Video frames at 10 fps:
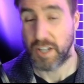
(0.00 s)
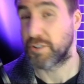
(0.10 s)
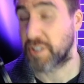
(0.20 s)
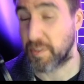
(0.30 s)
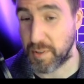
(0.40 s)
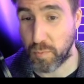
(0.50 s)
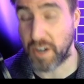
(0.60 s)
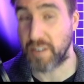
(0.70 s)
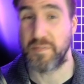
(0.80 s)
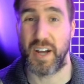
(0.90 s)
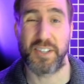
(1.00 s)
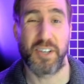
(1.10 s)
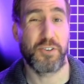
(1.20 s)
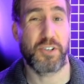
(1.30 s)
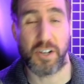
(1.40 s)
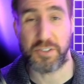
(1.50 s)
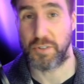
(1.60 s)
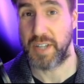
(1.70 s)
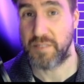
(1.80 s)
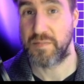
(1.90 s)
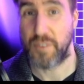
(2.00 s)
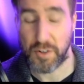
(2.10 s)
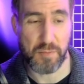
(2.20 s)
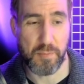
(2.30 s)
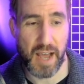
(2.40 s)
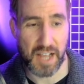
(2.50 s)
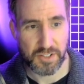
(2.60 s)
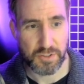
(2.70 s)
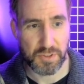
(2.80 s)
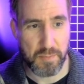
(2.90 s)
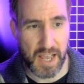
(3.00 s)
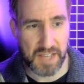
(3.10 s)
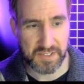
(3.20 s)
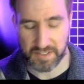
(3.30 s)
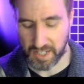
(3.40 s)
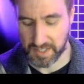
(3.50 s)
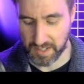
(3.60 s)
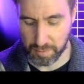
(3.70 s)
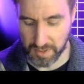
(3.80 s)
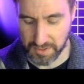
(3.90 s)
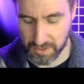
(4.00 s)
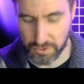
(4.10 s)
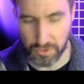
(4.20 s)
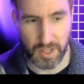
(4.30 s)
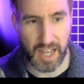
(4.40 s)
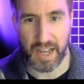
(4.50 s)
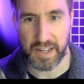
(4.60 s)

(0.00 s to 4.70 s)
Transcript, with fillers: So this could be one effect. You could also invert the mask. So with the mask selected, I'll press Control I.